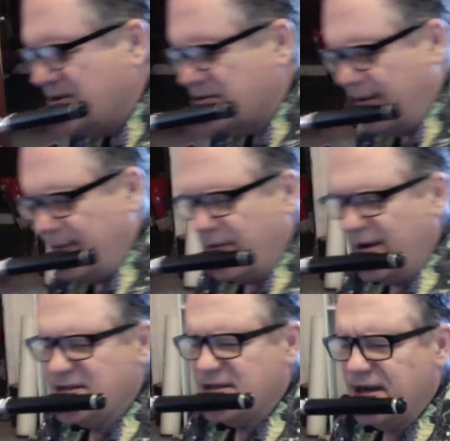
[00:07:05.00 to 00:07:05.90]
So I'm
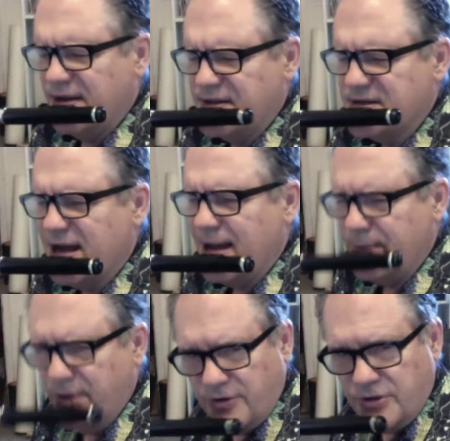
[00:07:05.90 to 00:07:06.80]
gracing into the top
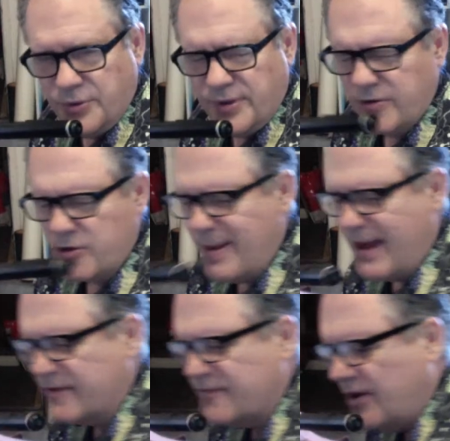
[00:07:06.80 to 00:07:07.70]
note and doing a
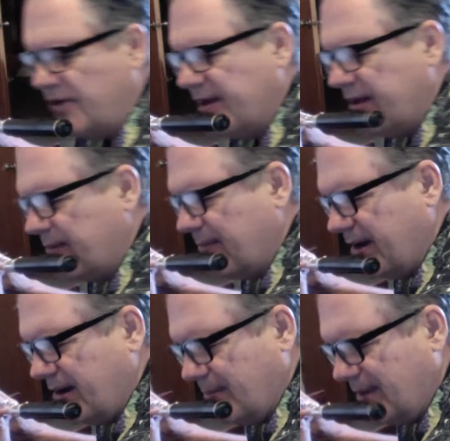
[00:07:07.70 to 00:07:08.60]
chromatic fall down on
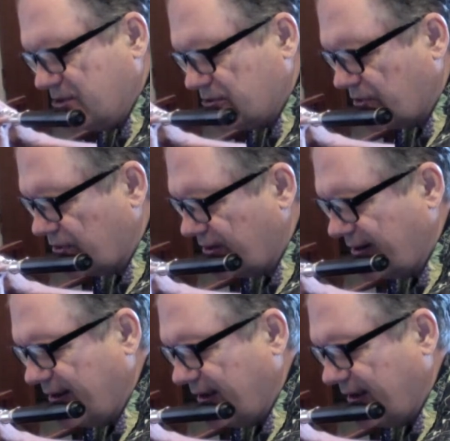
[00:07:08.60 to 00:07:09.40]
a major third.